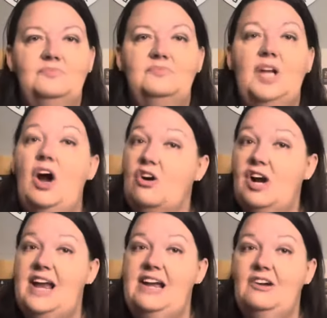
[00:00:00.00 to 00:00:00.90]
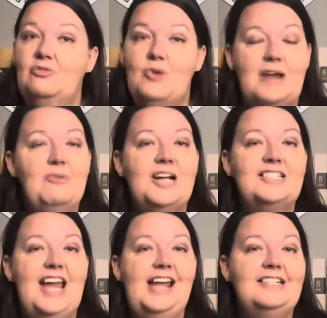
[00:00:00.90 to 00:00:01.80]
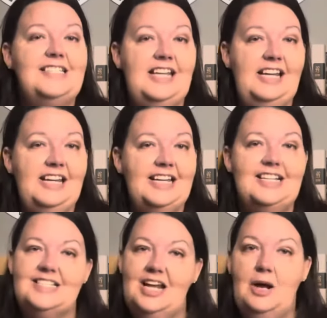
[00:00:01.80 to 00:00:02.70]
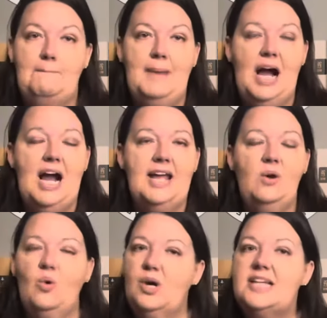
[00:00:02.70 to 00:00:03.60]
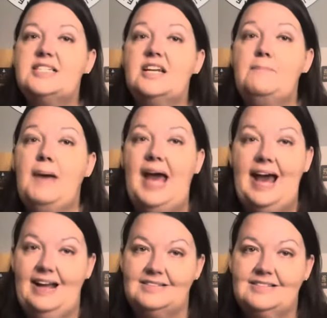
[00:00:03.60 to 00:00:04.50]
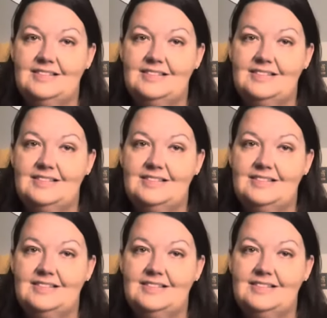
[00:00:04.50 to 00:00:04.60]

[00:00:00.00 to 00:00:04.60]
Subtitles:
All right, Redbreast 18, is it a buy or is it a pass?